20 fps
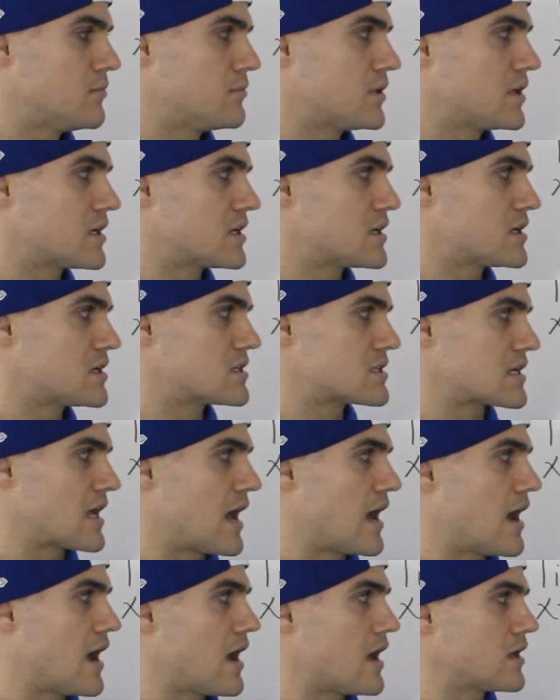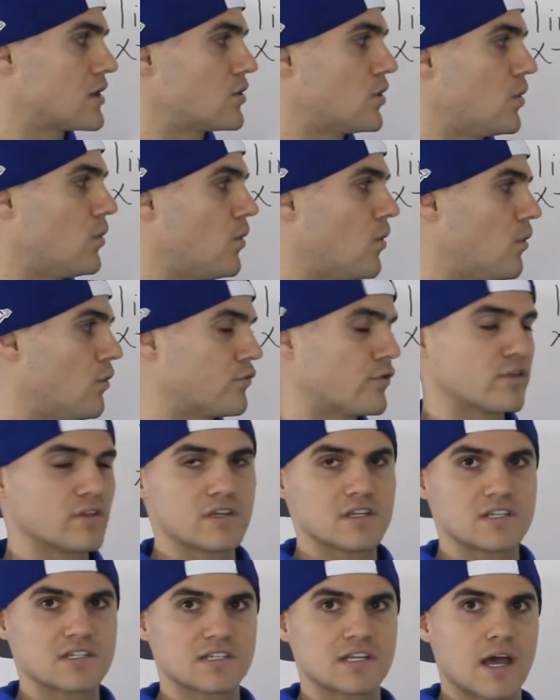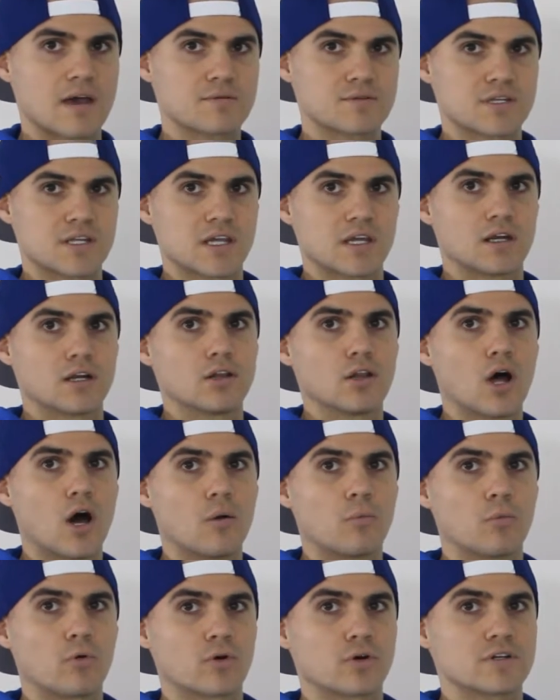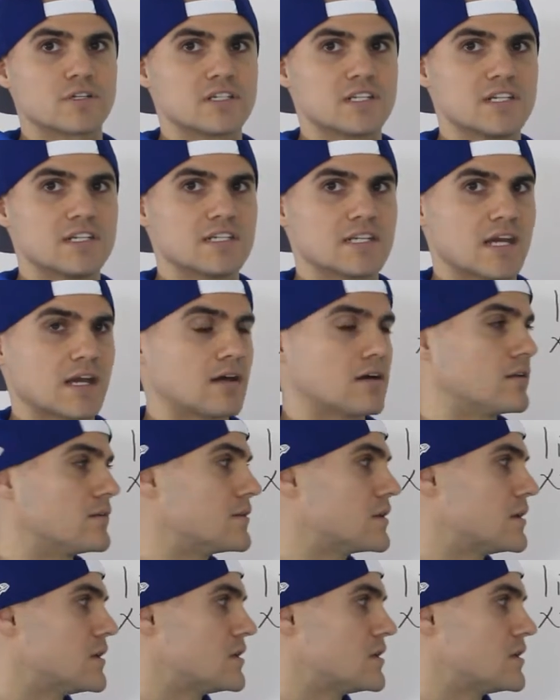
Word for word: because I go over these steps in a lot more detail.